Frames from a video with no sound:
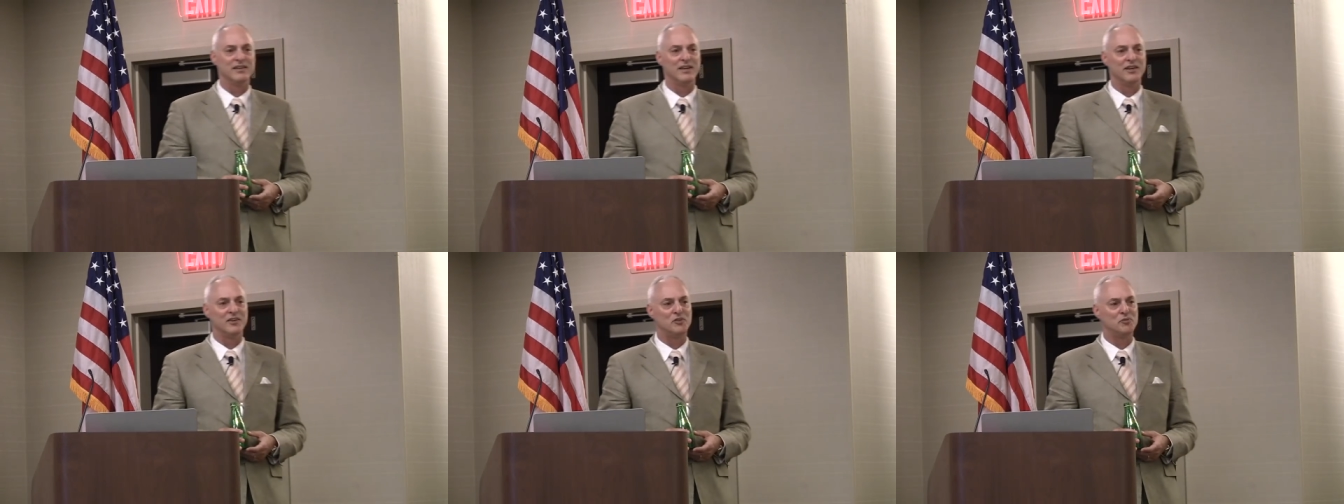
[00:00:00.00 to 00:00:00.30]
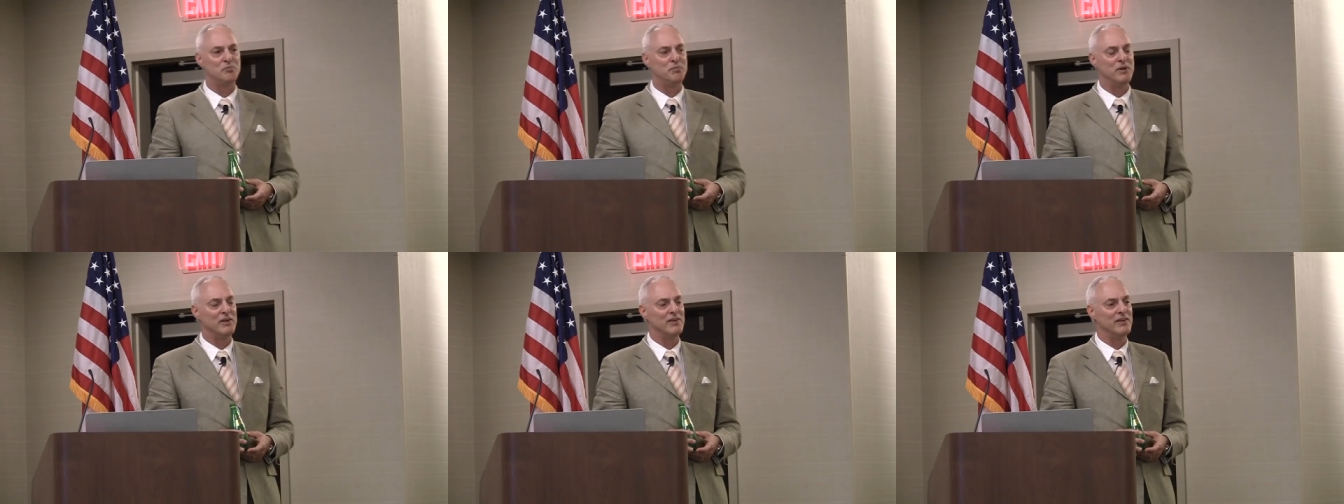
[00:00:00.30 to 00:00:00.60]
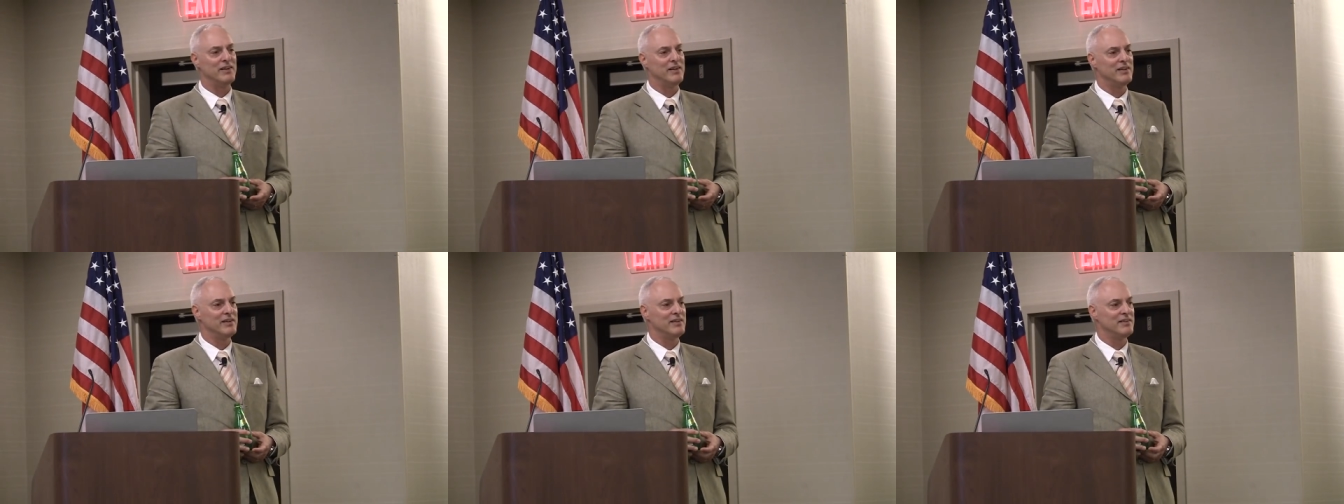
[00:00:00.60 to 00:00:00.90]

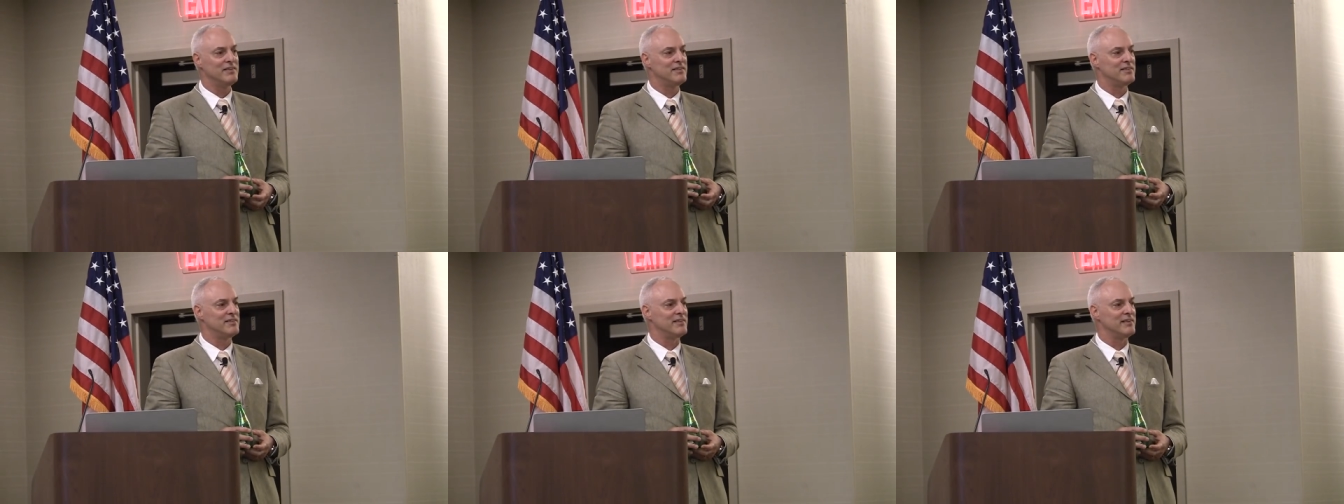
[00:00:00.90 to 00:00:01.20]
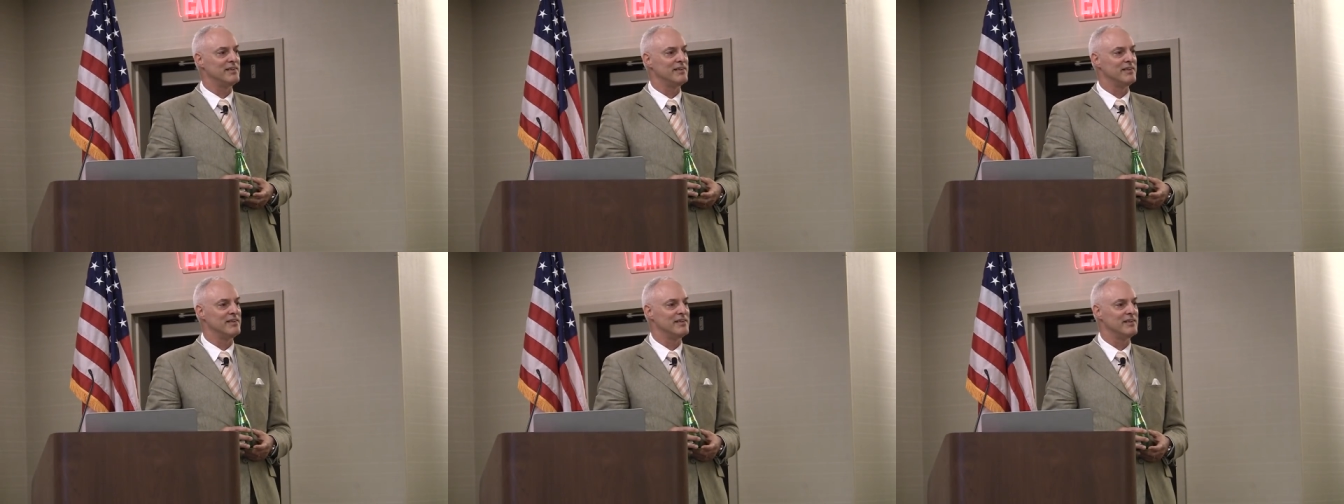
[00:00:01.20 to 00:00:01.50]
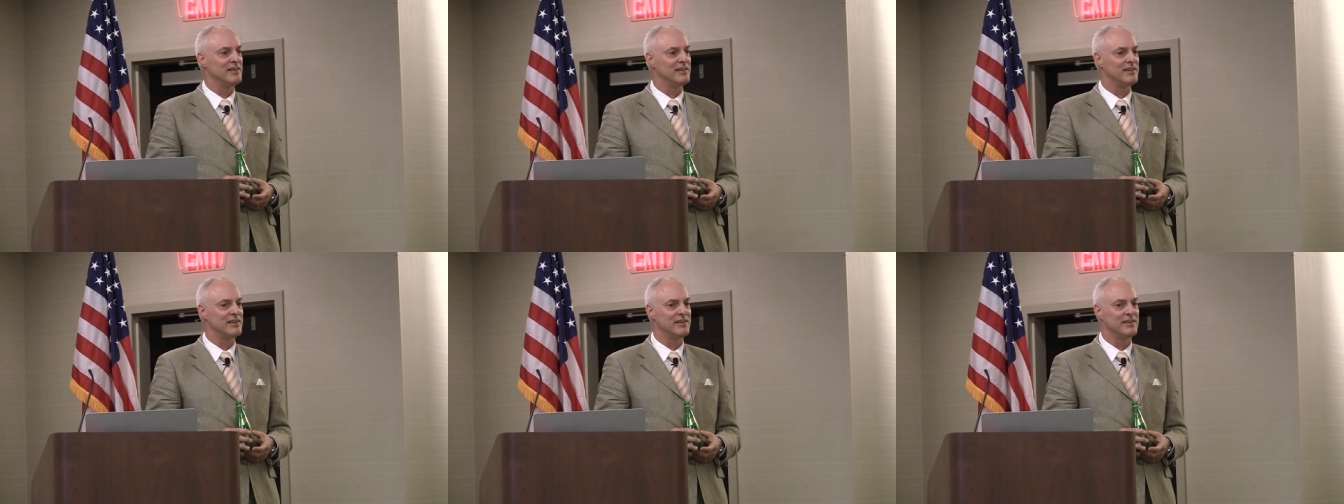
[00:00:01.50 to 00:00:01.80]
experience
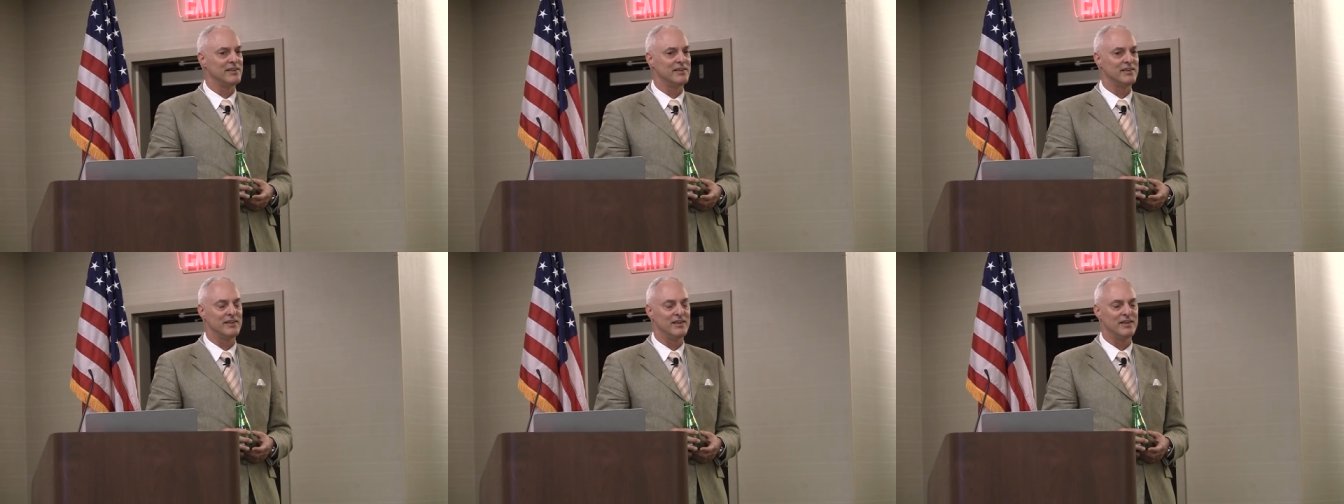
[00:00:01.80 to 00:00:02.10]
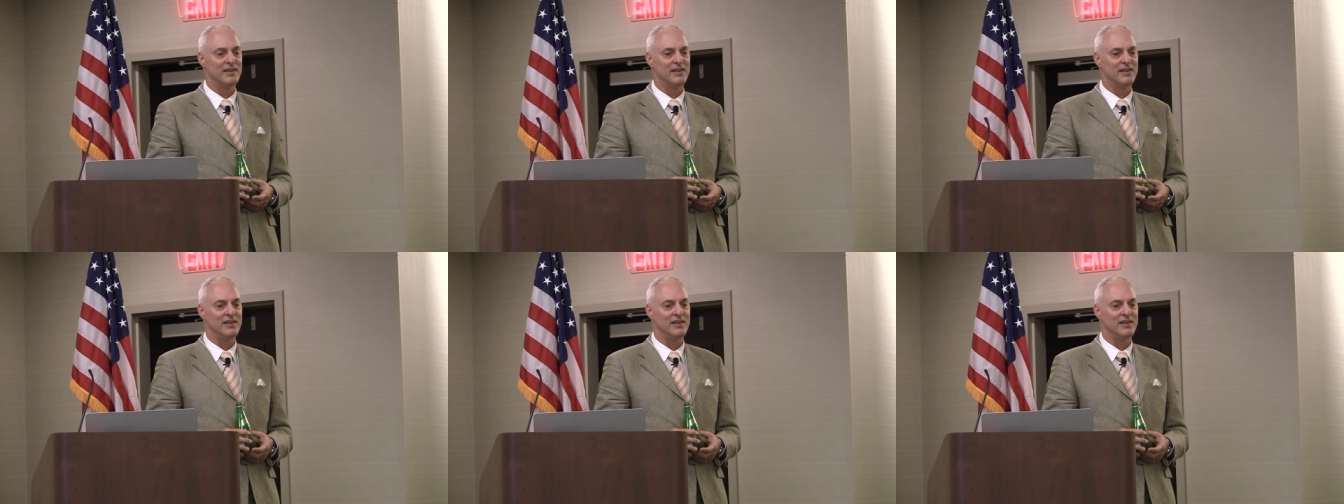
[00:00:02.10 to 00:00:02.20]
and, uh,